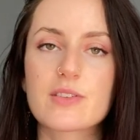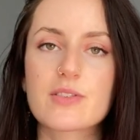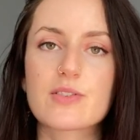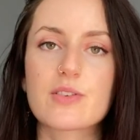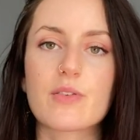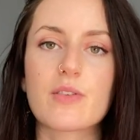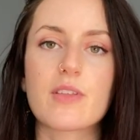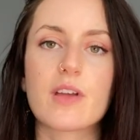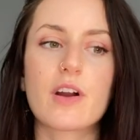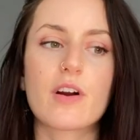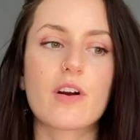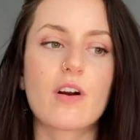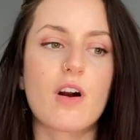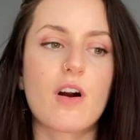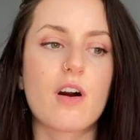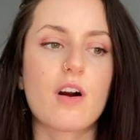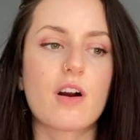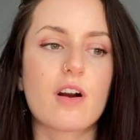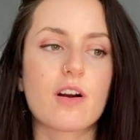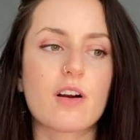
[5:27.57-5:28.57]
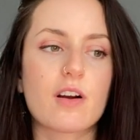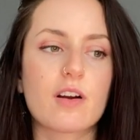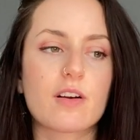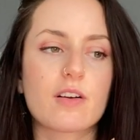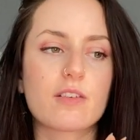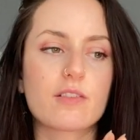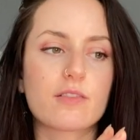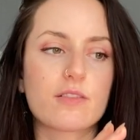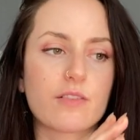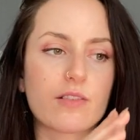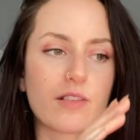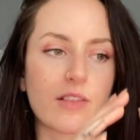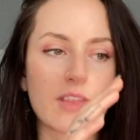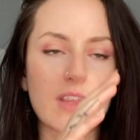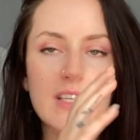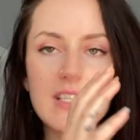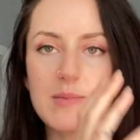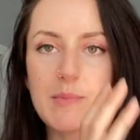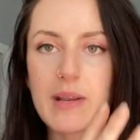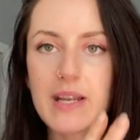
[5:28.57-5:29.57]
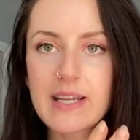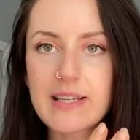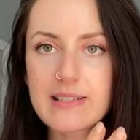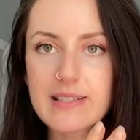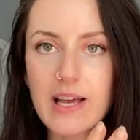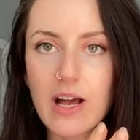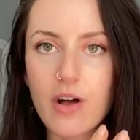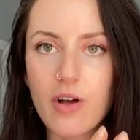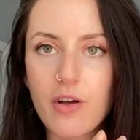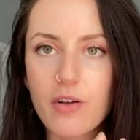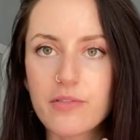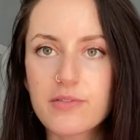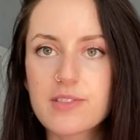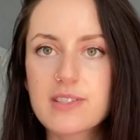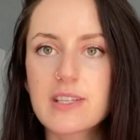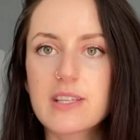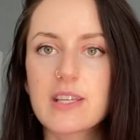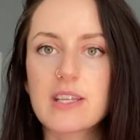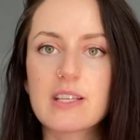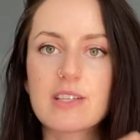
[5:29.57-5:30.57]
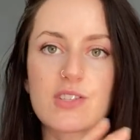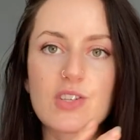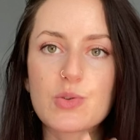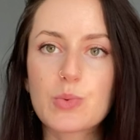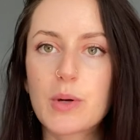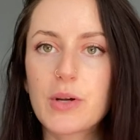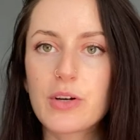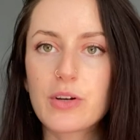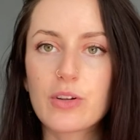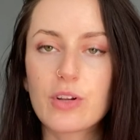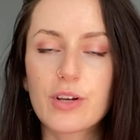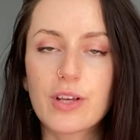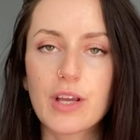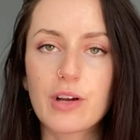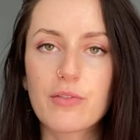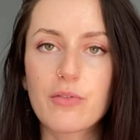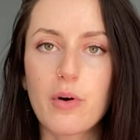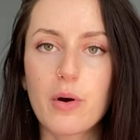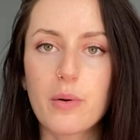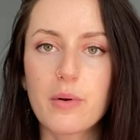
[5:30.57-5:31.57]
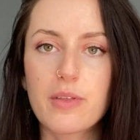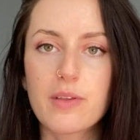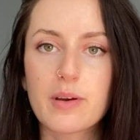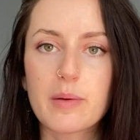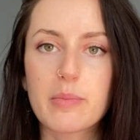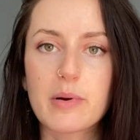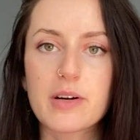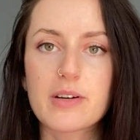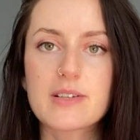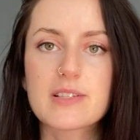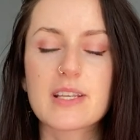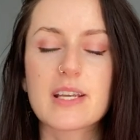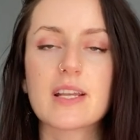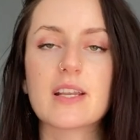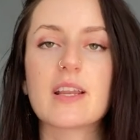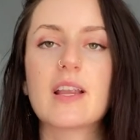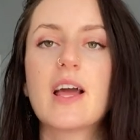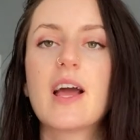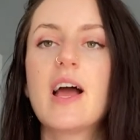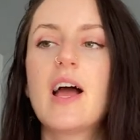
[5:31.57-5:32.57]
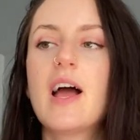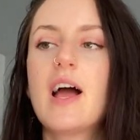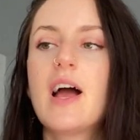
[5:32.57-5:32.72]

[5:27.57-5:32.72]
So there are this many selves, this is what you're looking for within a person.